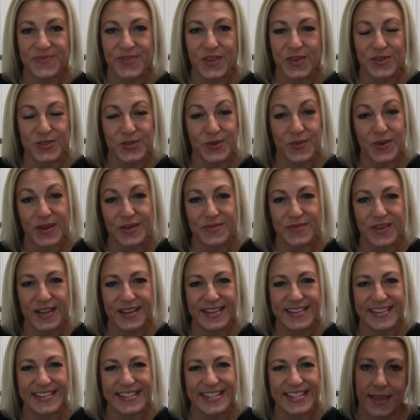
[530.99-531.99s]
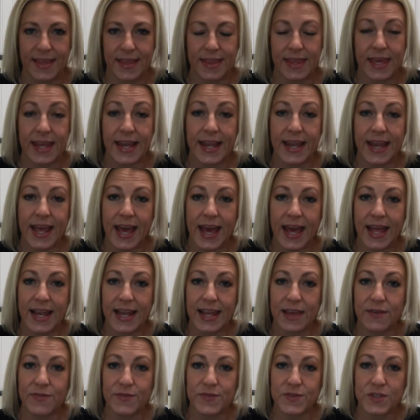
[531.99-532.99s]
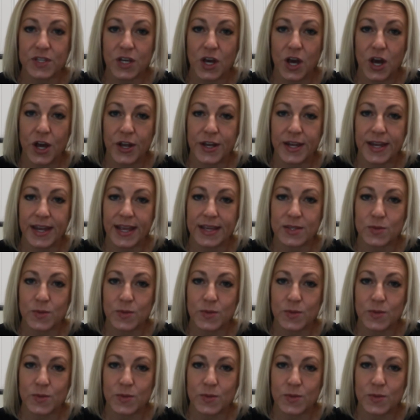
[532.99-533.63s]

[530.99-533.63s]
Those are quite fun. Then I left on,